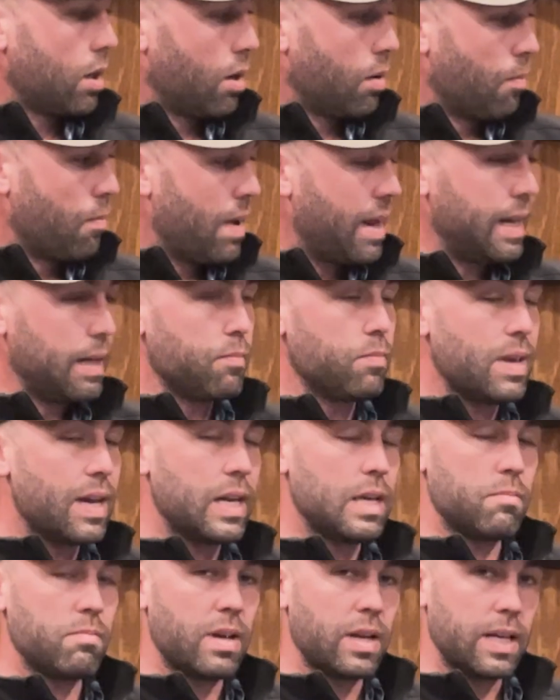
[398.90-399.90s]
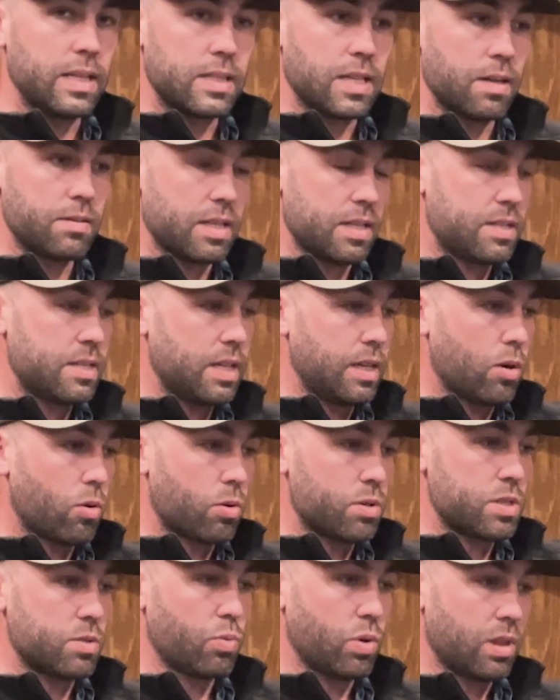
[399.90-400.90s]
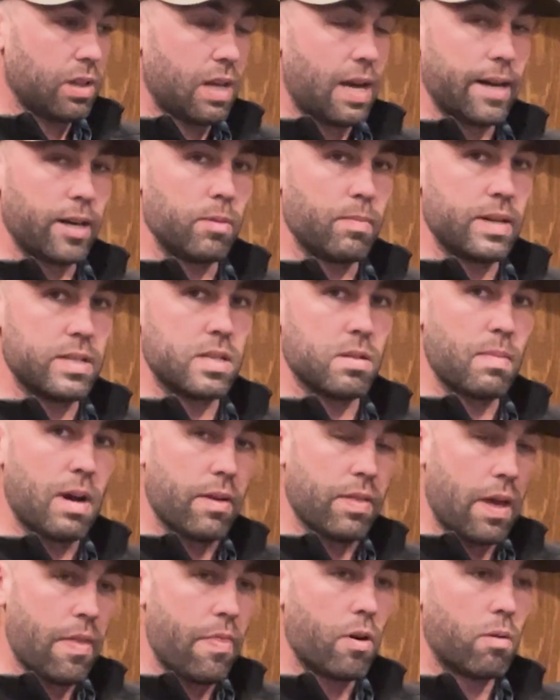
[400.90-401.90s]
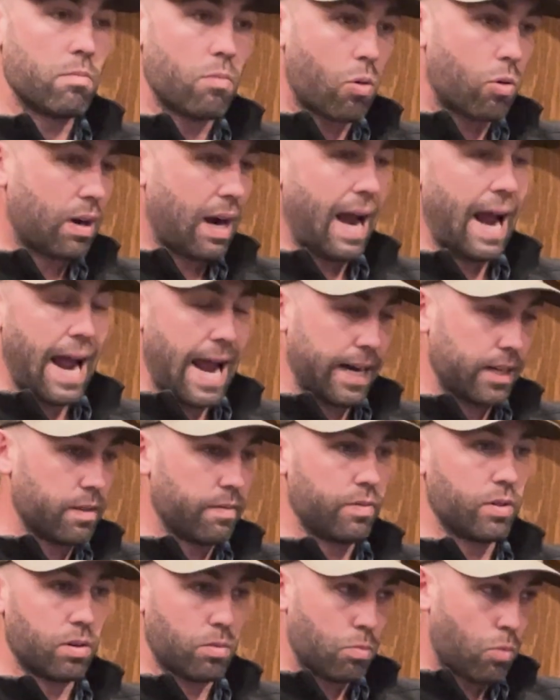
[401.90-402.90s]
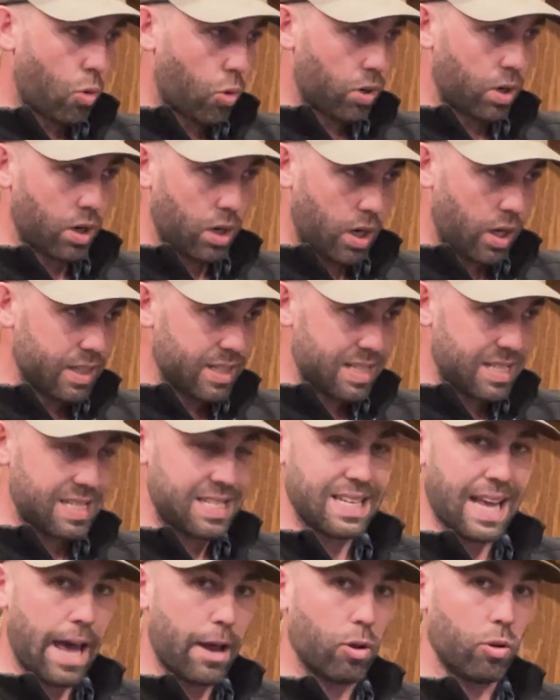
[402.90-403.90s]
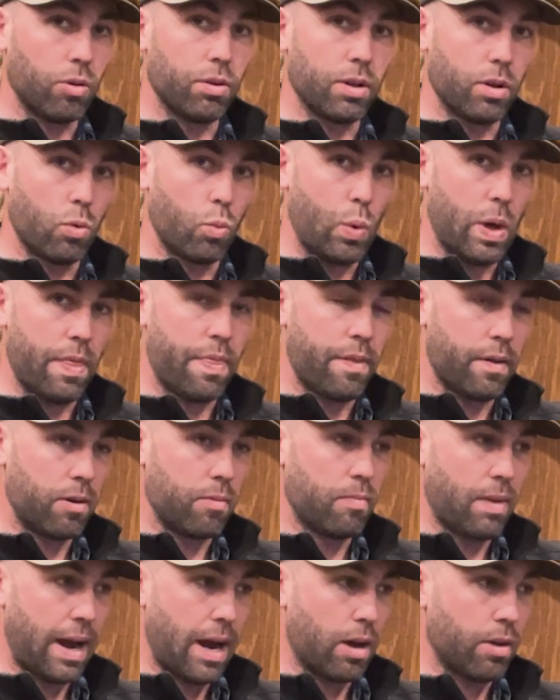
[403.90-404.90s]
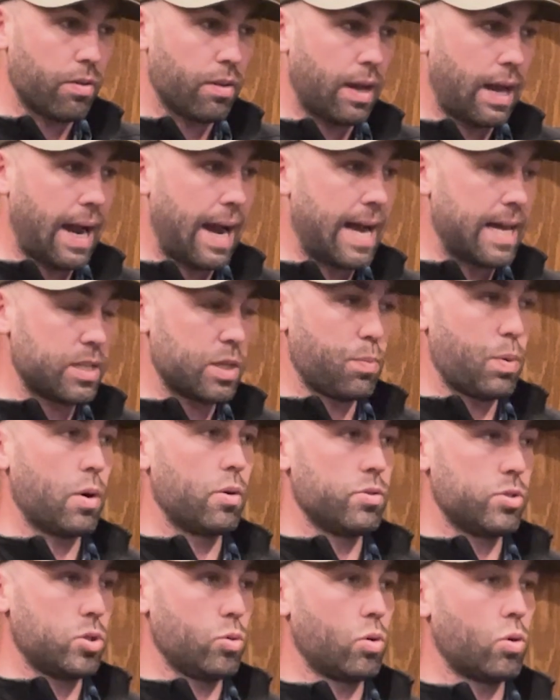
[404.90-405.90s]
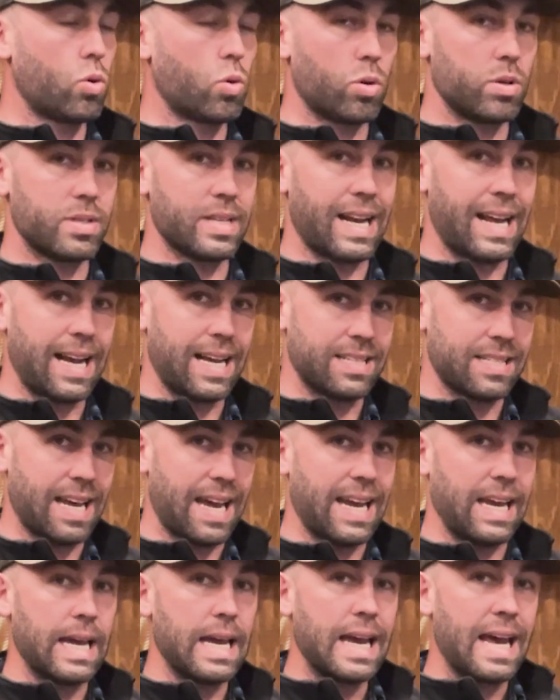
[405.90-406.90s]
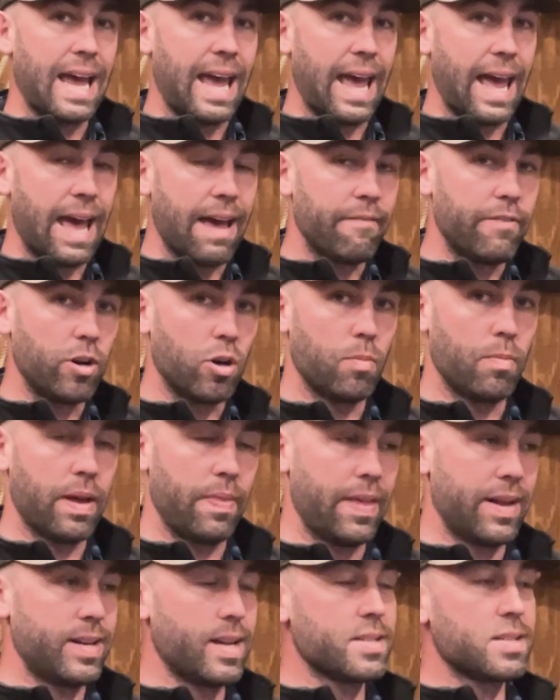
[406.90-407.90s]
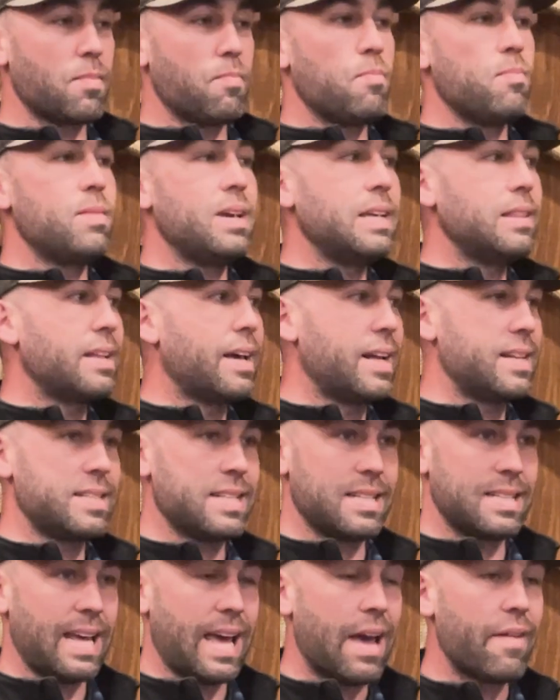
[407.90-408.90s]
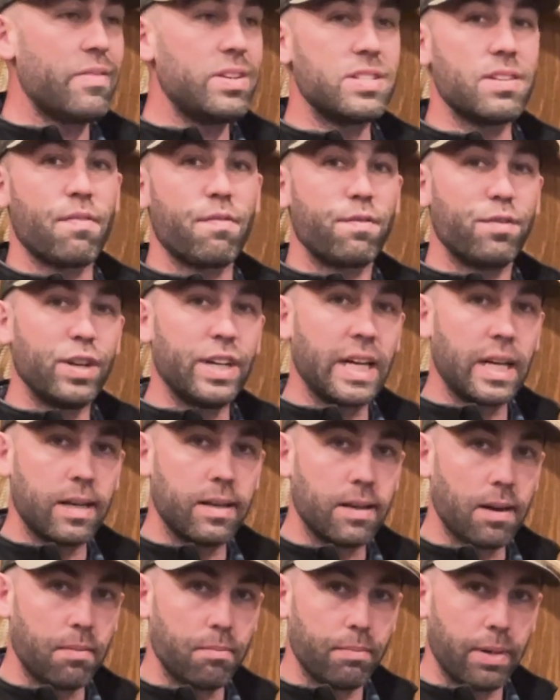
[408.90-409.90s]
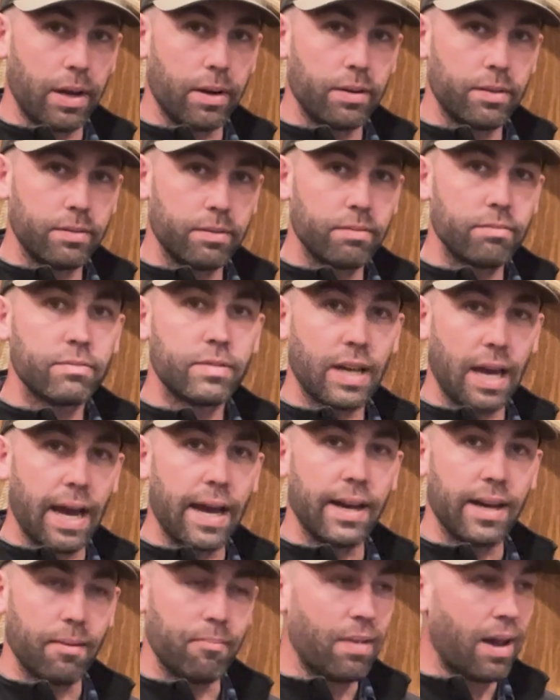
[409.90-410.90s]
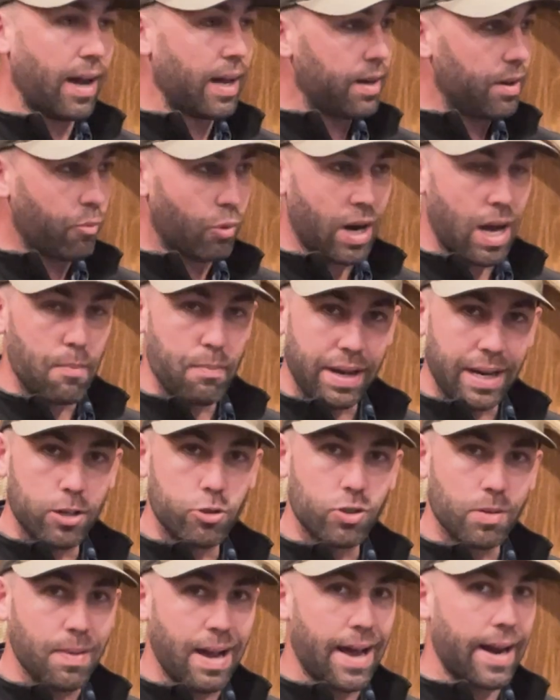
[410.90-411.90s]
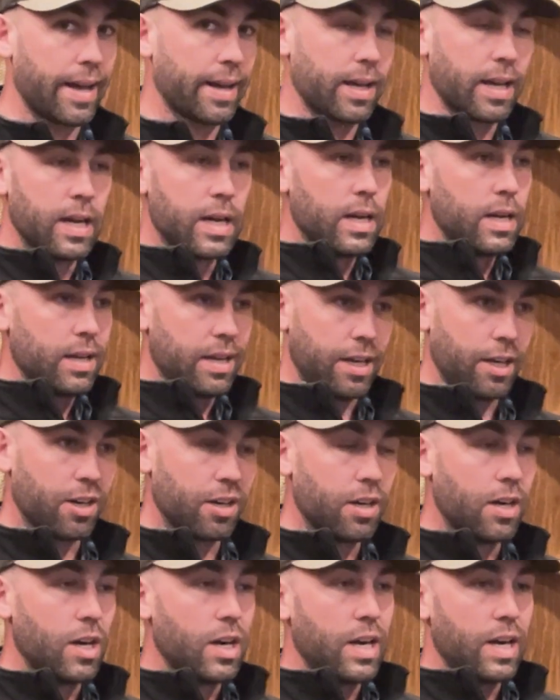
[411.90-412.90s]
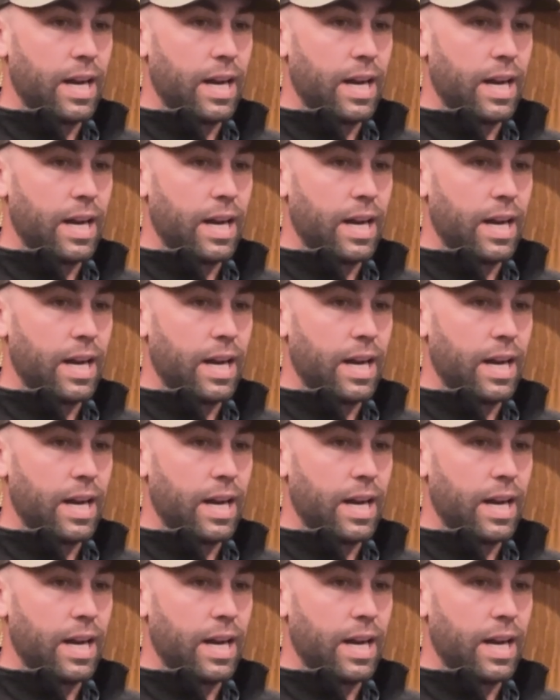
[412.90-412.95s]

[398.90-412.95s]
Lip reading: Many times I see horses with lighter bits in the mouth and they're more active. They're more unsettled with their mouth as opposed to a horse that has a heavier bit. That doesn't mean that it's as heavy as a freaking dumbbell. Okay. We're not being dramatic here.